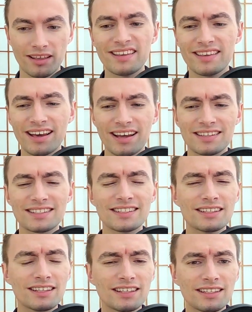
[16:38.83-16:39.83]
yet
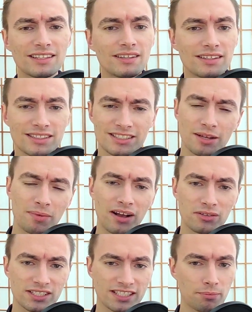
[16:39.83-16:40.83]
somehow
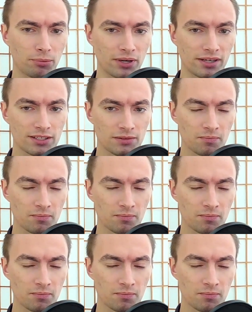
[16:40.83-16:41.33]
separate.